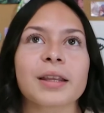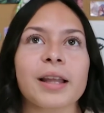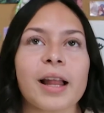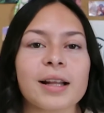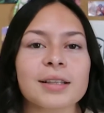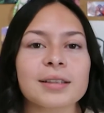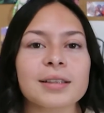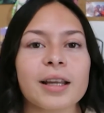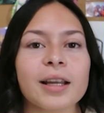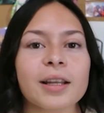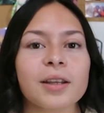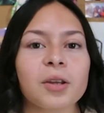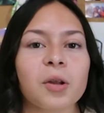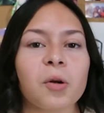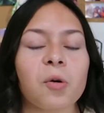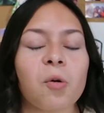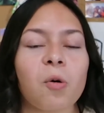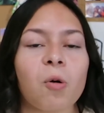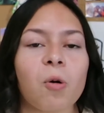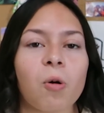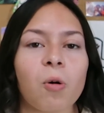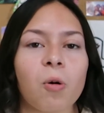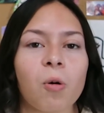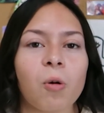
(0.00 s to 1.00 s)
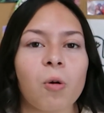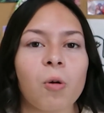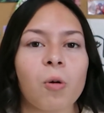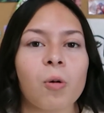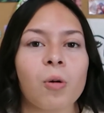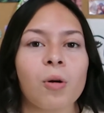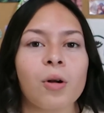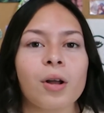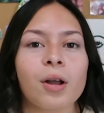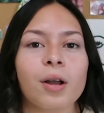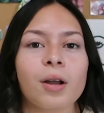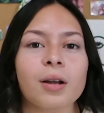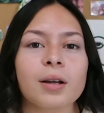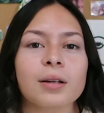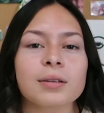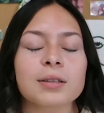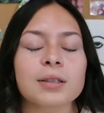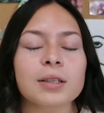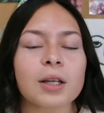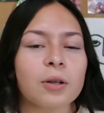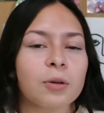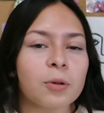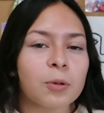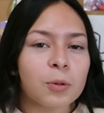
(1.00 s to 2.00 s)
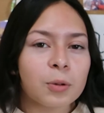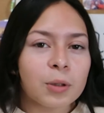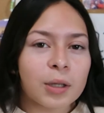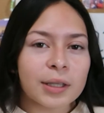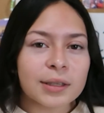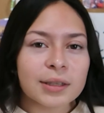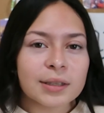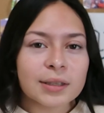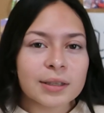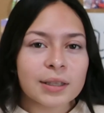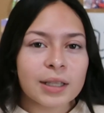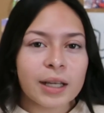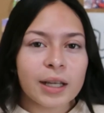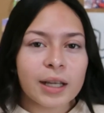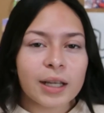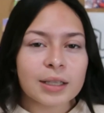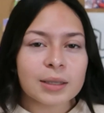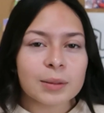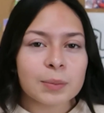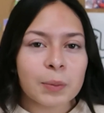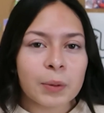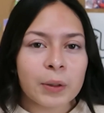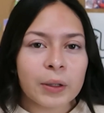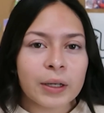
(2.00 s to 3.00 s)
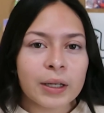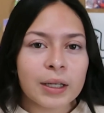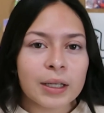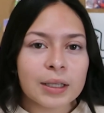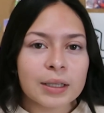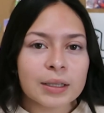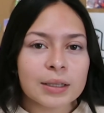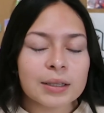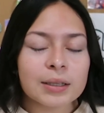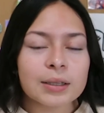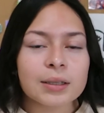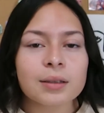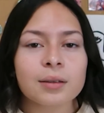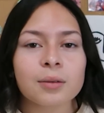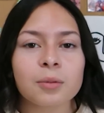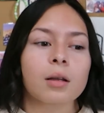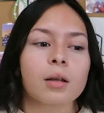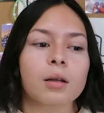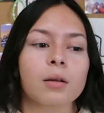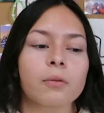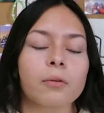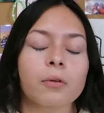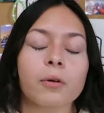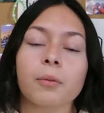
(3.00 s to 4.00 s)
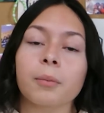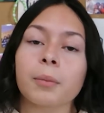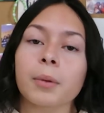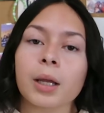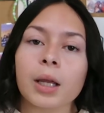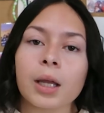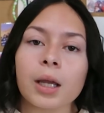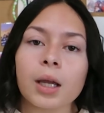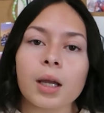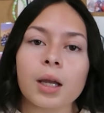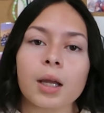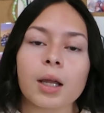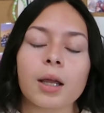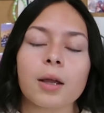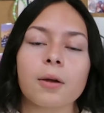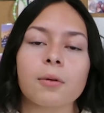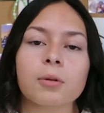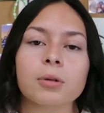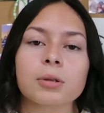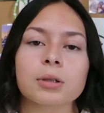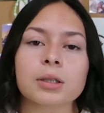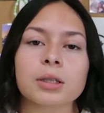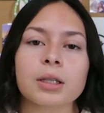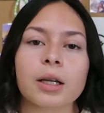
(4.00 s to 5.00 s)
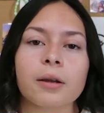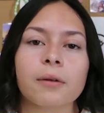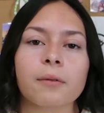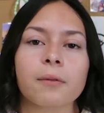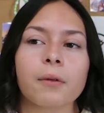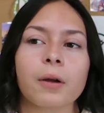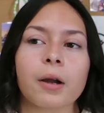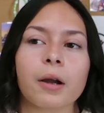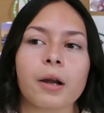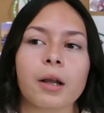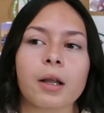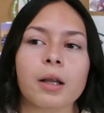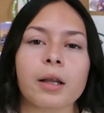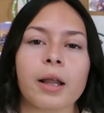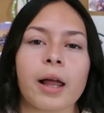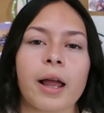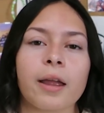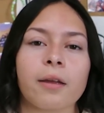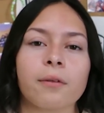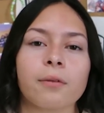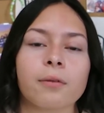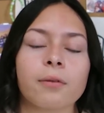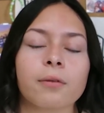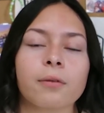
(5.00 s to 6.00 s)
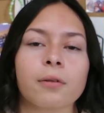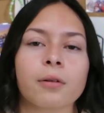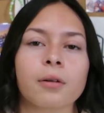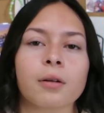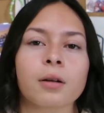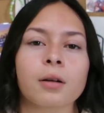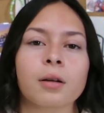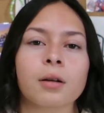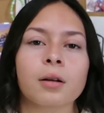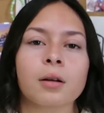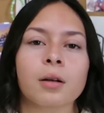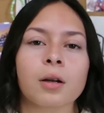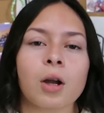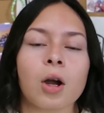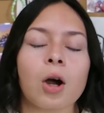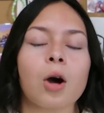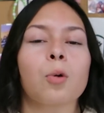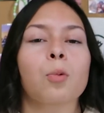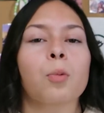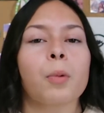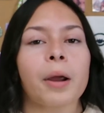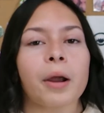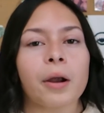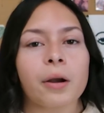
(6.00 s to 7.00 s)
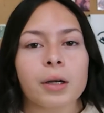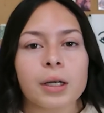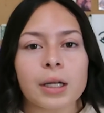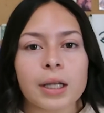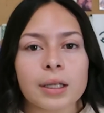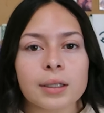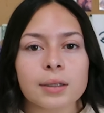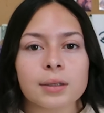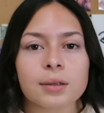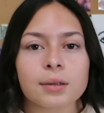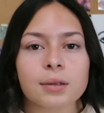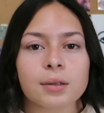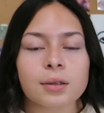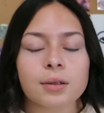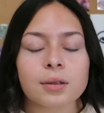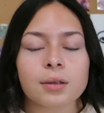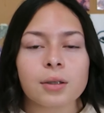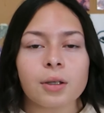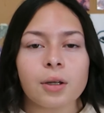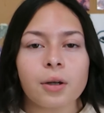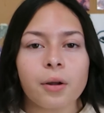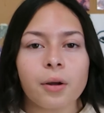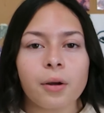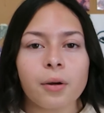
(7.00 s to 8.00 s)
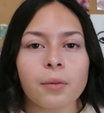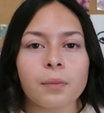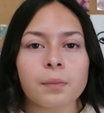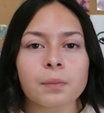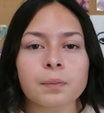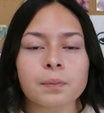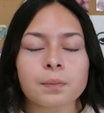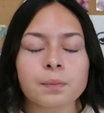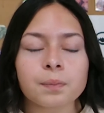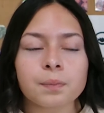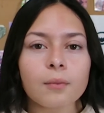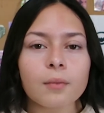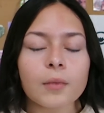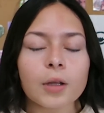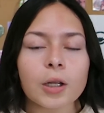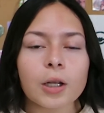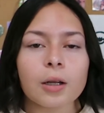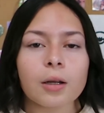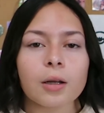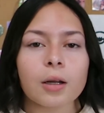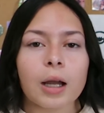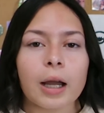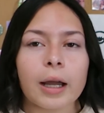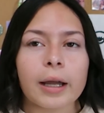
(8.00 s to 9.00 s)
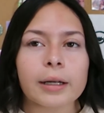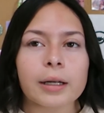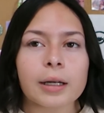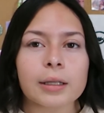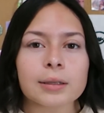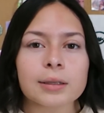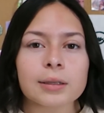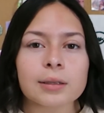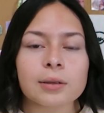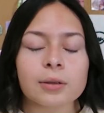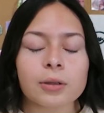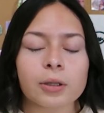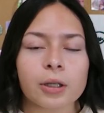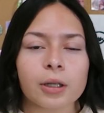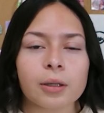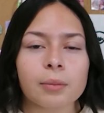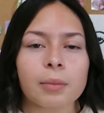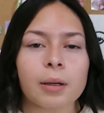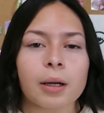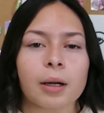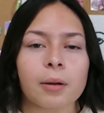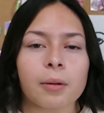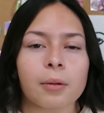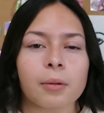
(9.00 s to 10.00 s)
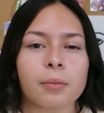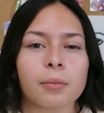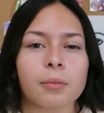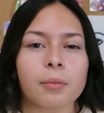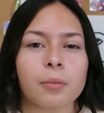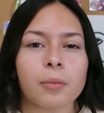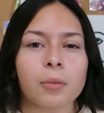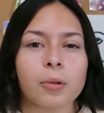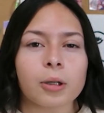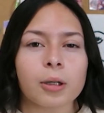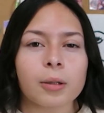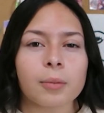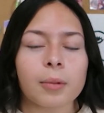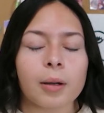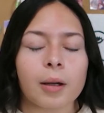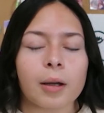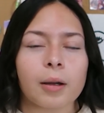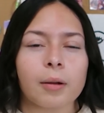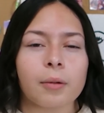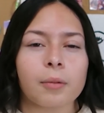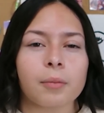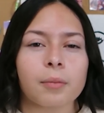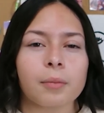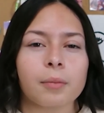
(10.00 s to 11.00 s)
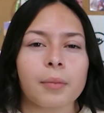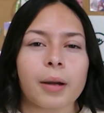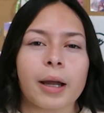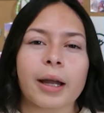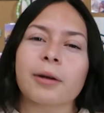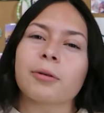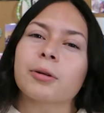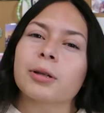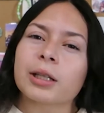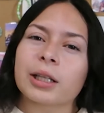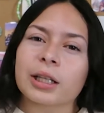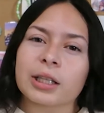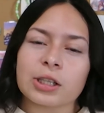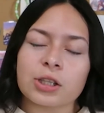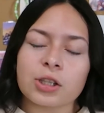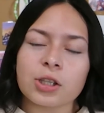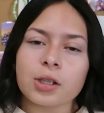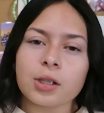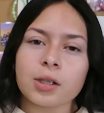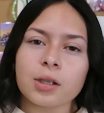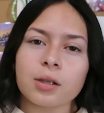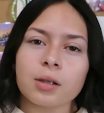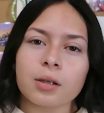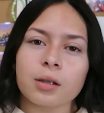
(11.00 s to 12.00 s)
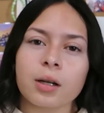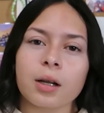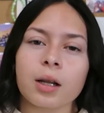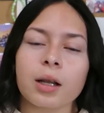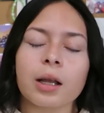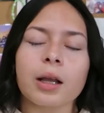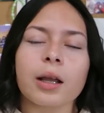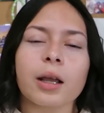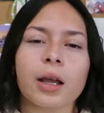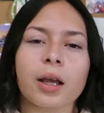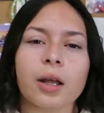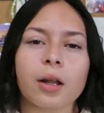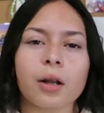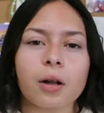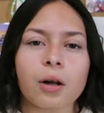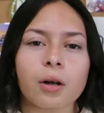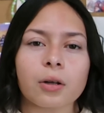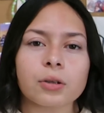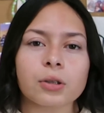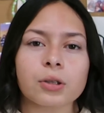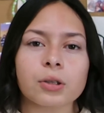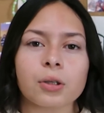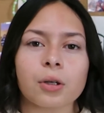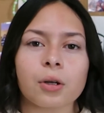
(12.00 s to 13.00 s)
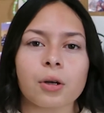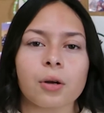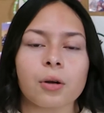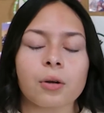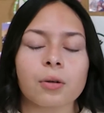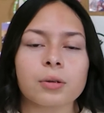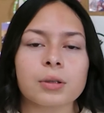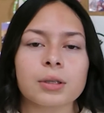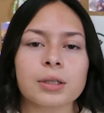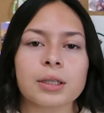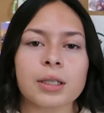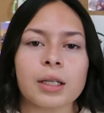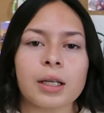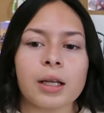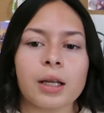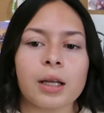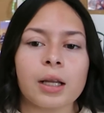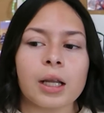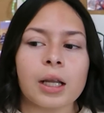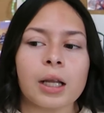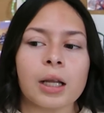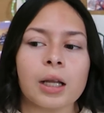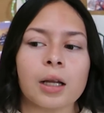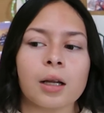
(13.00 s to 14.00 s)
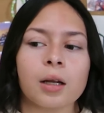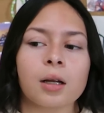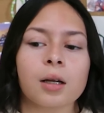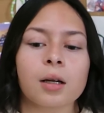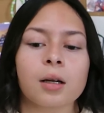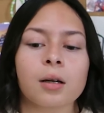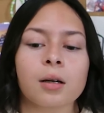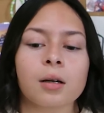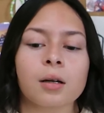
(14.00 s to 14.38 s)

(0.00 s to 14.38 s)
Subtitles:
That's like the whole San Judas Day experience. For me, it was like very life awareness, you know? I got to learn more about my religion and also see